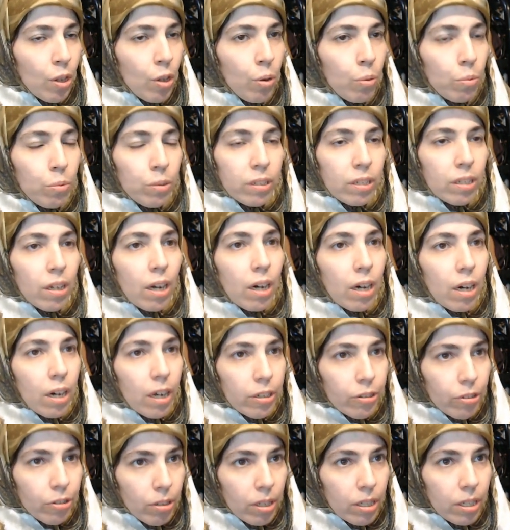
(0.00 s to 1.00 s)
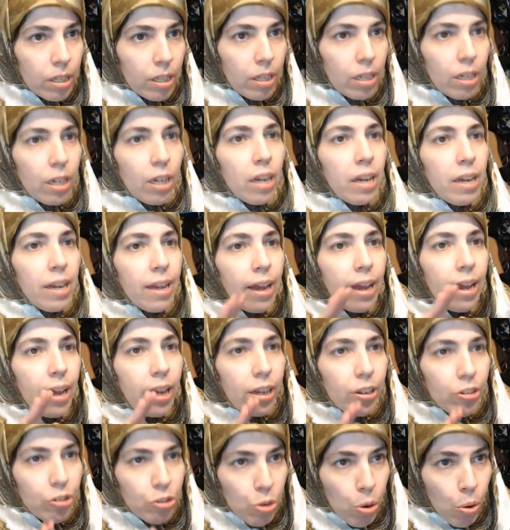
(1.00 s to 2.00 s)
was utterly
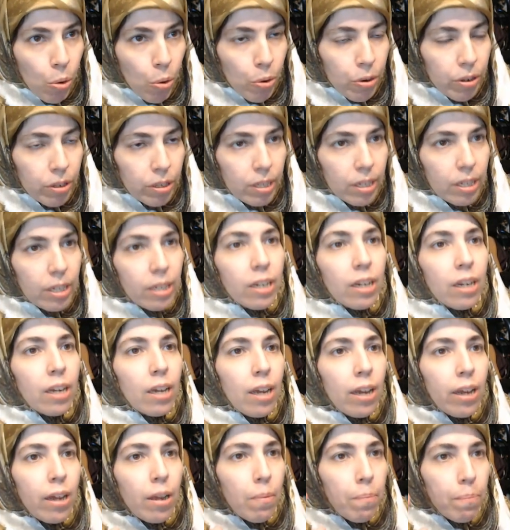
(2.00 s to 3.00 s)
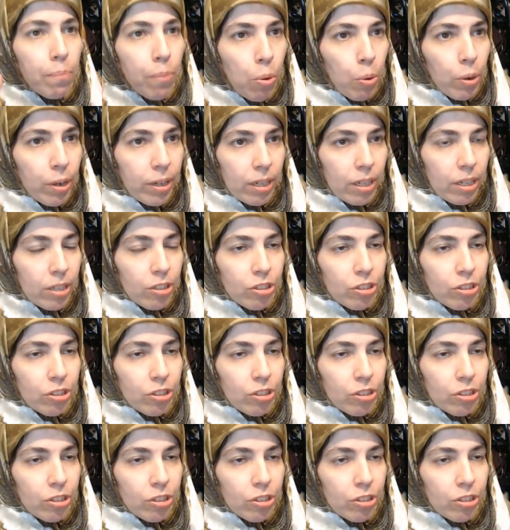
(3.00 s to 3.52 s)
and totally pointless.